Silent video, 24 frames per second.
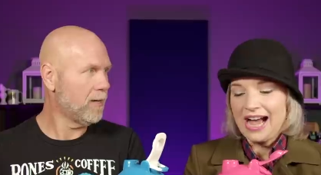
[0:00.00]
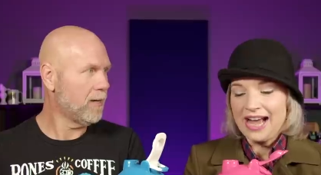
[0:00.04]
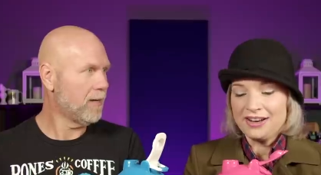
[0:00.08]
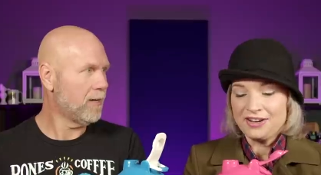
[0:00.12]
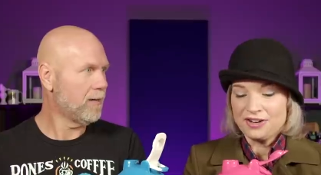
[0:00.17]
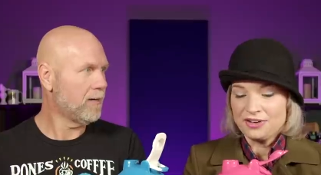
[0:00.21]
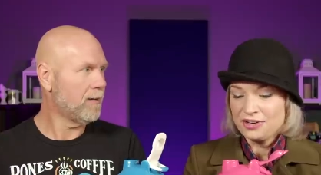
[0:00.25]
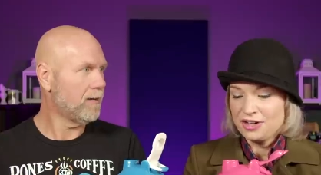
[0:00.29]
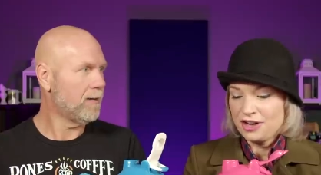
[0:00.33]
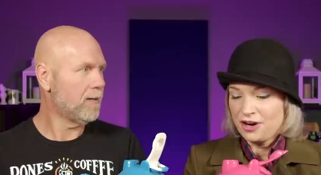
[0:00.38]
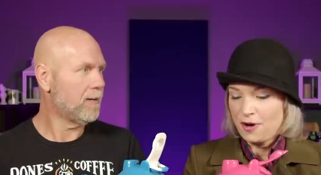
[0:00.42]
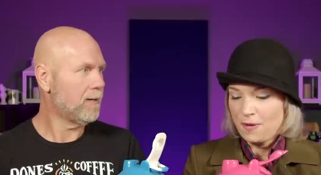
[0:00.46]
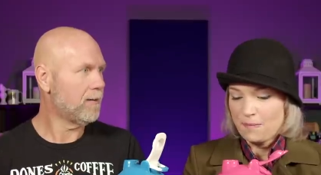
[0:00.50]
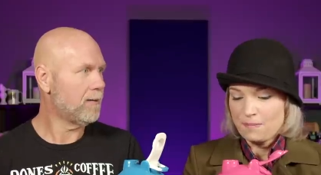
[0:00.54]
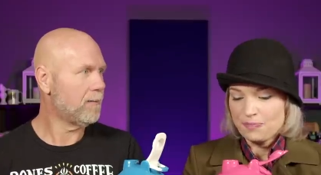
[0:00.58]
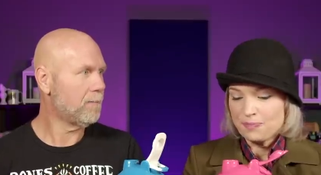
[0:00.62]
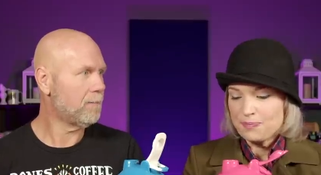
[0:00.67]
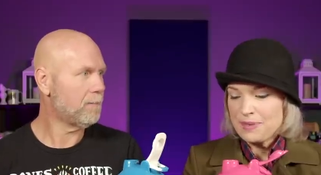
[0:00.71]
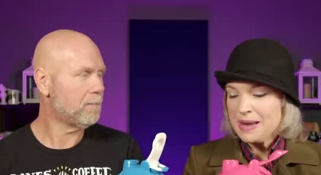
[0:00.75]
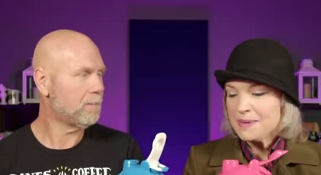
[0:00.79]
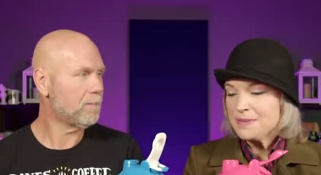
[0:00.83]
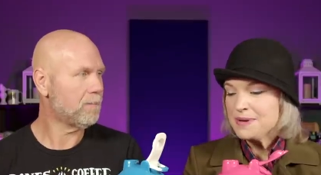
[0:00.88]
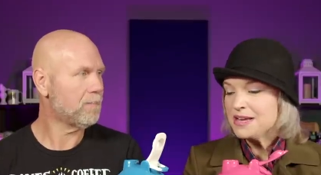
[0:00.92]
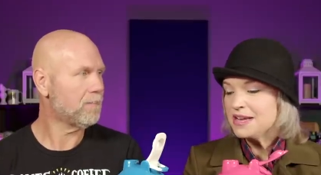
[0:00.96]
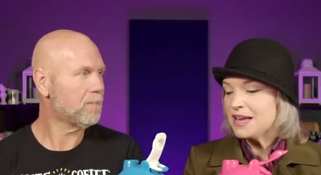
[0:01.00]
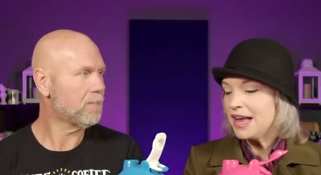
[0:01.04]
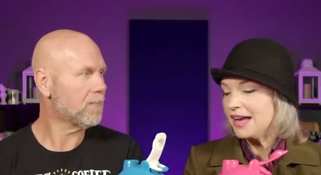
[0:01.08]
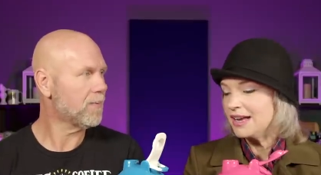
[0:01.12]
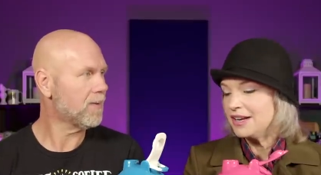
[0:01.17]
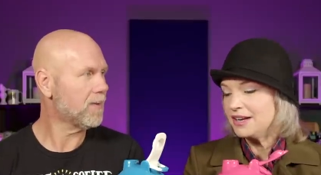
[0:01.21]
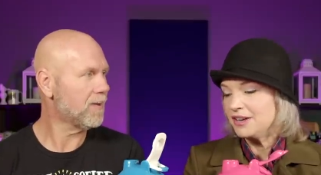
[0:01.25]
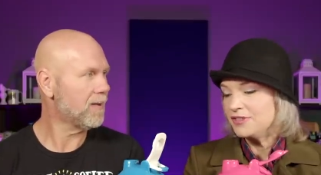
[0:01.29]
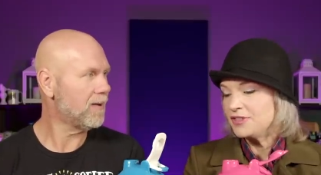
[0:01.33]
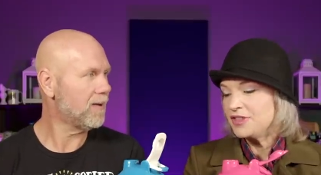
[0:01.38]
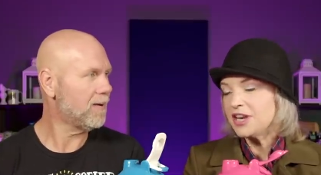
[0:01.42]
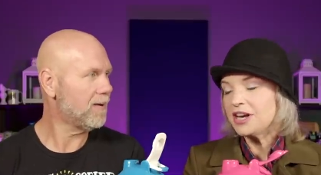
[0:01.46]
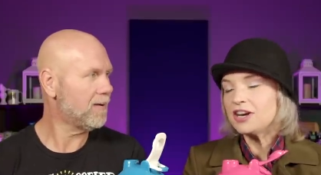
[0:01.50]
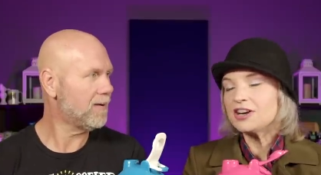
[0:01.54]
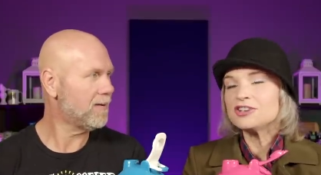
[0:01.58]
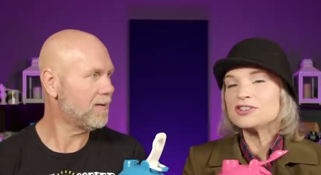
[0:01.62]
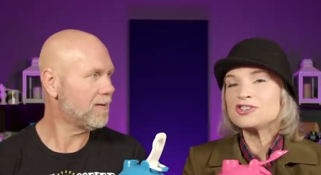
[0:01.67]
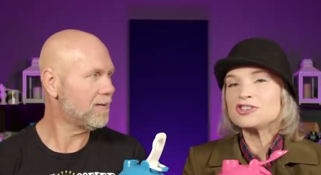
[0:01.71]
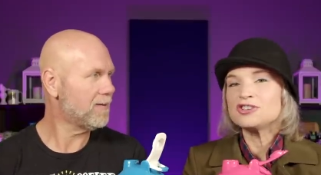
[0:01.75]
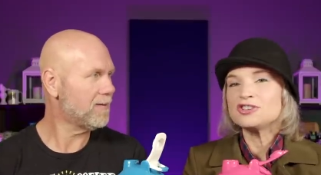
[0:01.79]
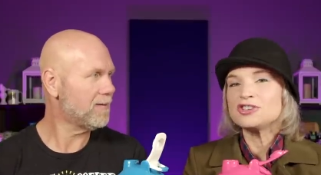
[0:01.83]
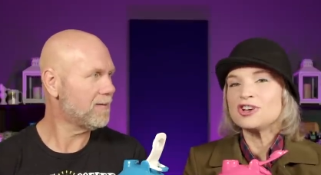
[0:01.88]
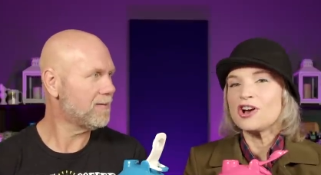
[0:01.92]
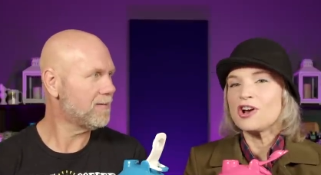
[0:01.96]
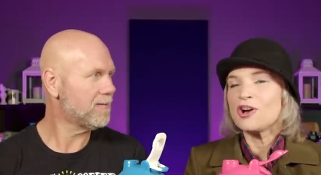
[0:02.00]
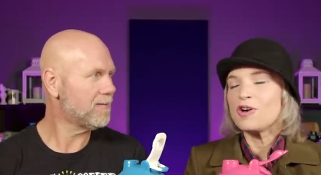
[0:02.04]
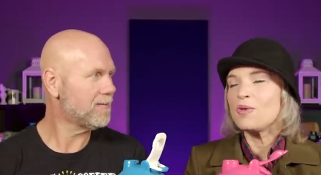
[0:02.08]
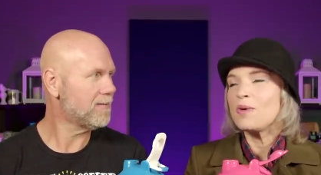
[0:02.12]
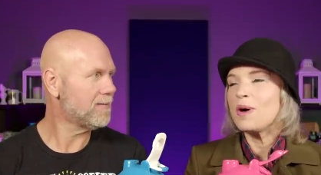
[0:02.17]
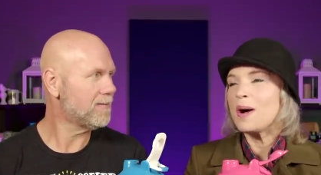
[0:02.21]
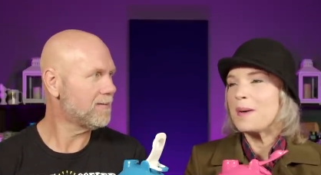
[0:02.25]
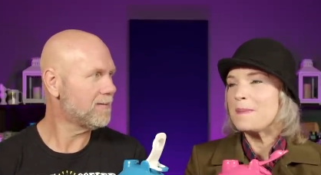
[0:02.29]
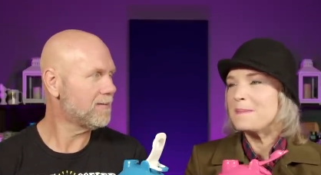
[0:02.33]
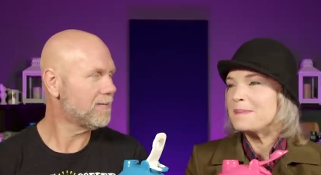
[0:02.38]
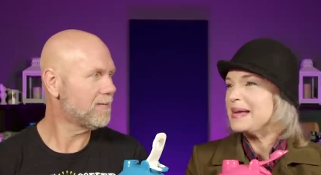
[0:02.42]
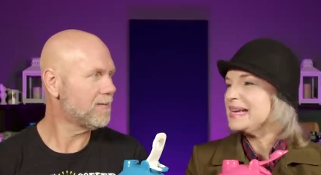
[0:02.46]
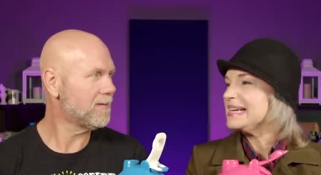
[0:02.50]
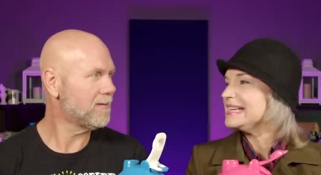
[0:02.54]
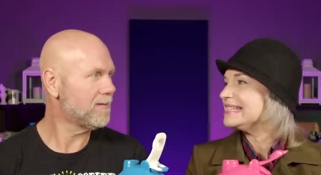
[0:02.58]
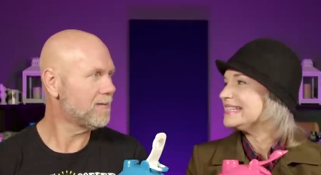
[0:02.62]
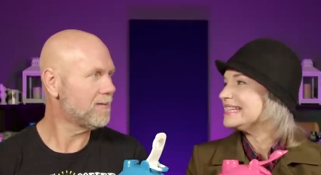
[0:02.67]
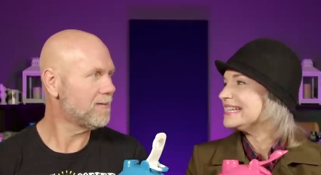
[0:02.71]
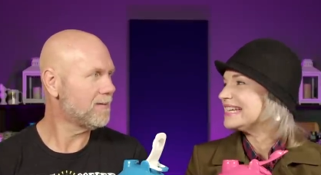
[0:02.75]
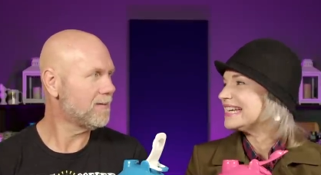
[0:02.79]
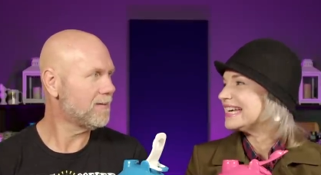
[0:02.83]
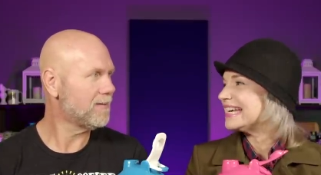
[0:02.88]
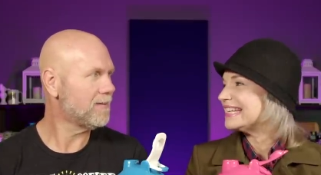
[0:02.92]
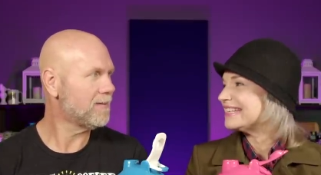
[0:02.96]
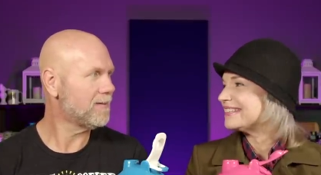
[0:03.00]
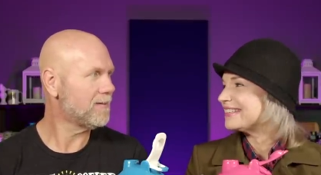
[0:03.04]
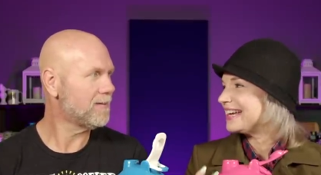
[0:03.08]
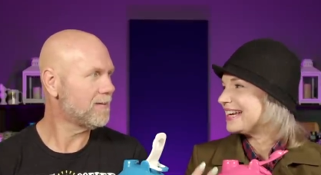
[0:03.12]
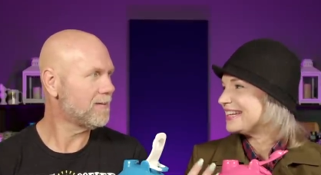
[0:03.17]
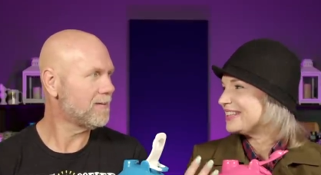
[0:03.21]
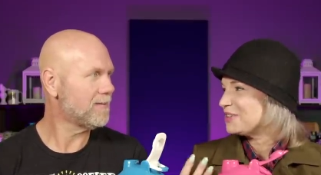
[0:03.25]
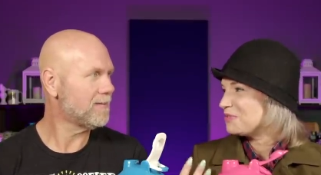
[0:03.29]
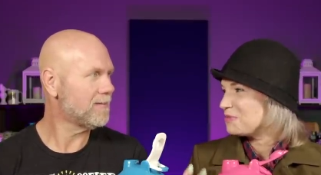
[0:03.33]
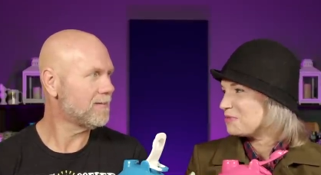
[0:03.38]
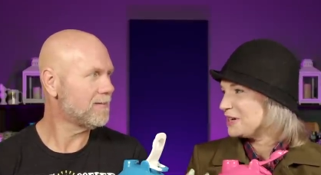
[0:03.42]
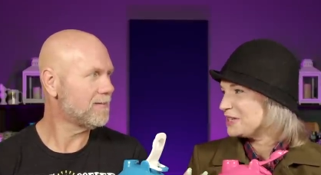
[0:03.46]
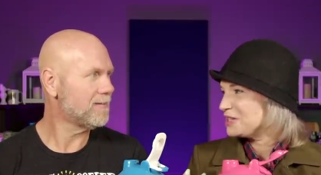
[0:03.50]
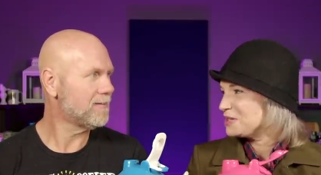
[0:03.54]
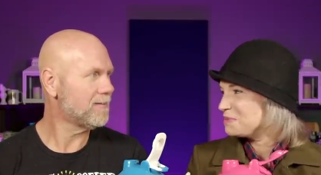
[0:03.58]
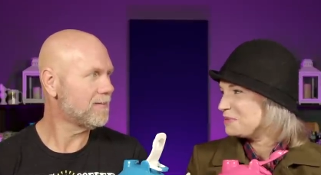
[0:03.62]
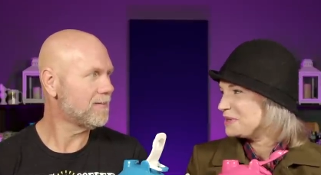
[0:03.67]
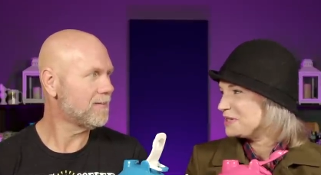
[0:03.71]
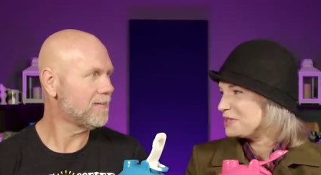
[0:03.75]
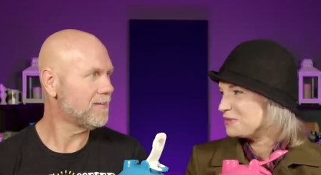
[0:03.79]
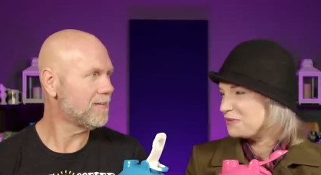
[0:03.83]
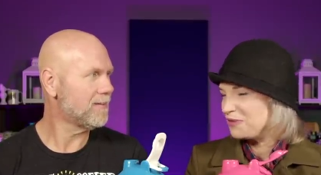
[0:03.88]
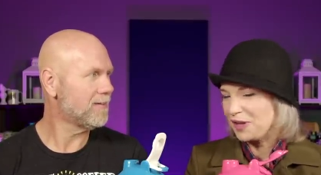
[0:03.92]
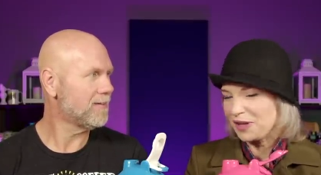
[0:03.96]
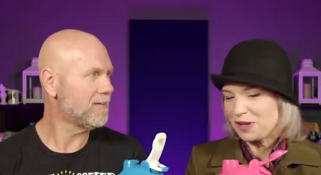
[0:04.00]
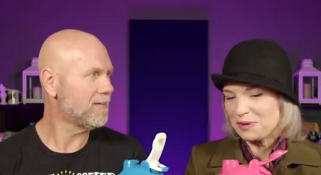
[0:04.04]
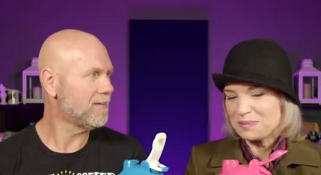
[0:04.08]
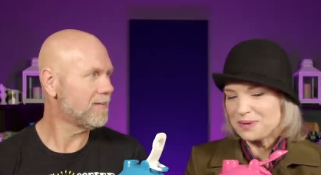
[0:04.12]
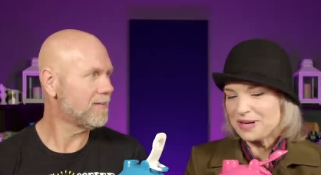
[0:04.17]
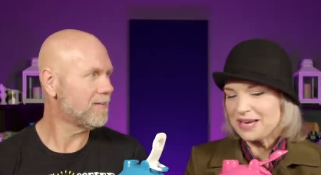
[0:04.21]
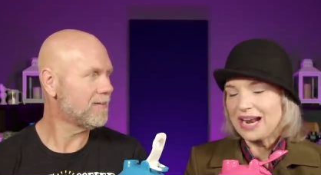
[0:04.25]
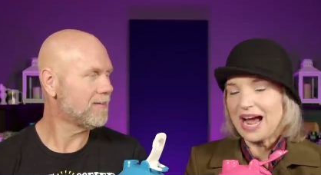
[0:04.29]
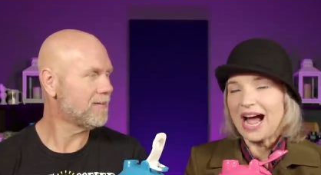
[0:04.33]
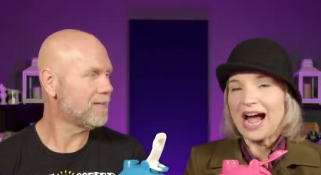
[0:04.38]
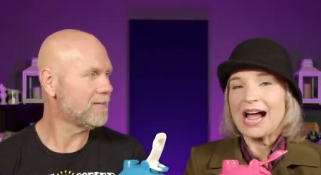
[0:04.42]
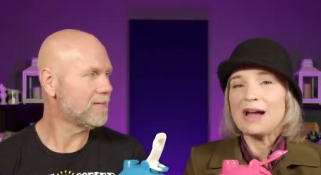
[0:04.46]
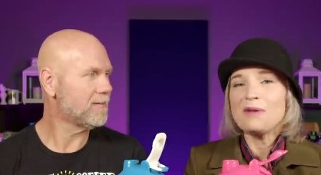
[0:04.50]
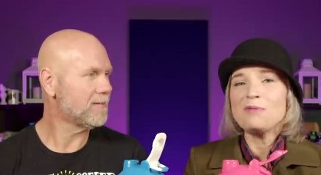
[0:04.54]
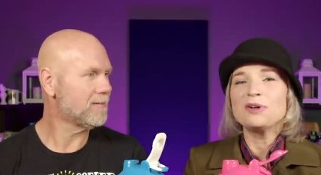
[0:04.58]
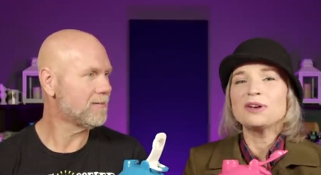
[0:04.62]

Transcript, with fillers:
Speaker 1: I don't know. Maybe they're so amazing in like the recipe development. I